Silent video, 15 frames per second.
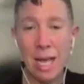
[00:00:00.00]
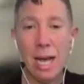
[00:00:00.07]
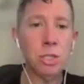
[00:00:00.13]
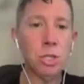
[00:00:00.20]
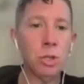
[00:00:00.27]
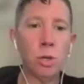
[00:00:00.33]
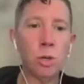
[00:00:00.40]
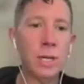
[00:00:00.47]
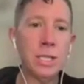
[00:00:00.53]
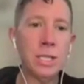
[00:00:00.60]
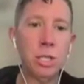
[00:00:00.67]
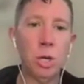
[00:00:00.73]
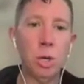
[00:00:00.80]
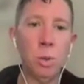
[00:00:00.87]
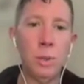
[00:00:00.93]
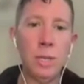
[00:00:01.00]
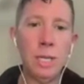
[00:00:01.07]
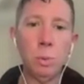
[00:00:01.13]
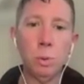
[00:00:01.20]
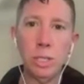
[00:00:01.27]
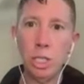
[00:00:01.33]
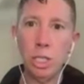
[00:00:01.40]
So there is no
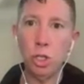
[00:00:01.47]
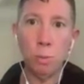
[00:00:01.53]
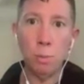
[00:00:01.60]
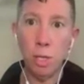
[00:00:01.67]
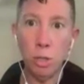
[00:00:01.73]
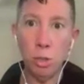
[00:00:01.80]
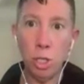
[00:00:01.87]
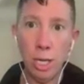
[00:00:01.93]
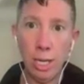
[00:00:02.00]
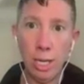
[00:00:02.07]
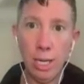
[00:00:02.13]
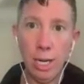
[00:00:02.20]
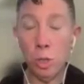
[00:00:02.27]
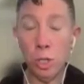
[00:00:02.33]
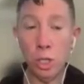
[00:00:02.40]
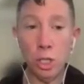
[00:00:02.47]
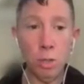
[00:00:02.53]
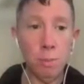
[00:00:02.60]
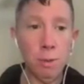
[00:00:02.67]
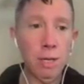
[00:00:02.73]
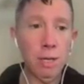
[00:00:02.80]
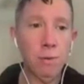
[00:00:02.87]
equal distribution on a
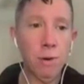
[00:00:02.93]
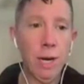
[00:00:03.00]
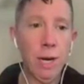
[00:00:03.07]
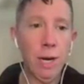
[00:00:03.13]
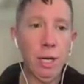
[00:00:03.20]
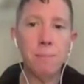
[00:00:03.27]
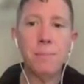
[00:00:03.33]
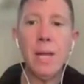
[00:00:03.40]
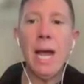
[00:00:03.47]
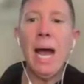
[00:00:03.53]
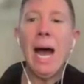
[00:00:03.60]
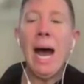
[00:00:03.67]
cumulative record.